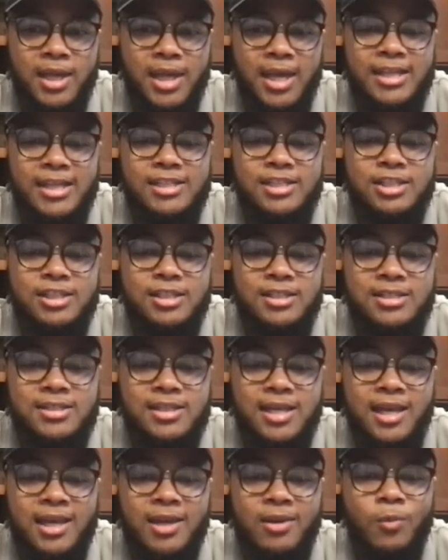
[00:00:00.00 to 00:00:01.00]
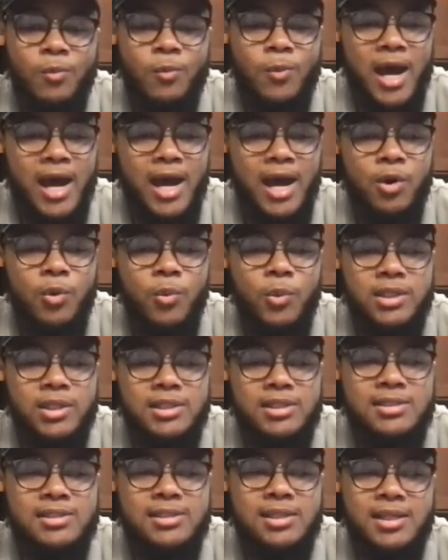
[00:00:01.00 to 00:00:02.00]
and just say, wow, what
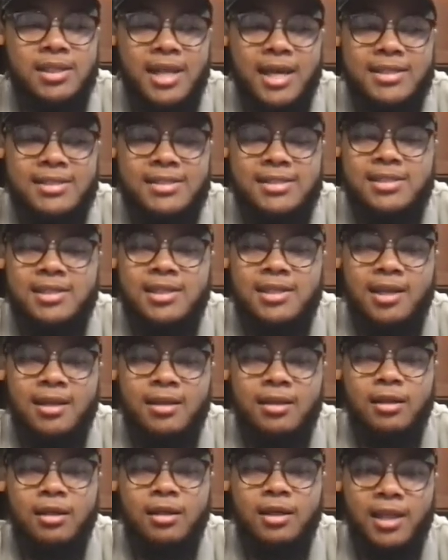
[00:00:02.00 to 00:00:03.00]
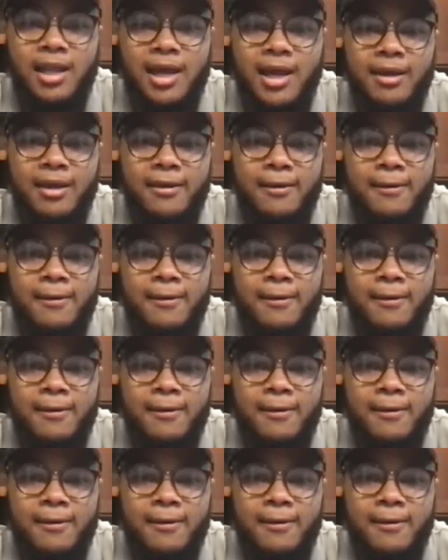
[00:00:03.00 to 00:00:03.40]
does the next 10 look like?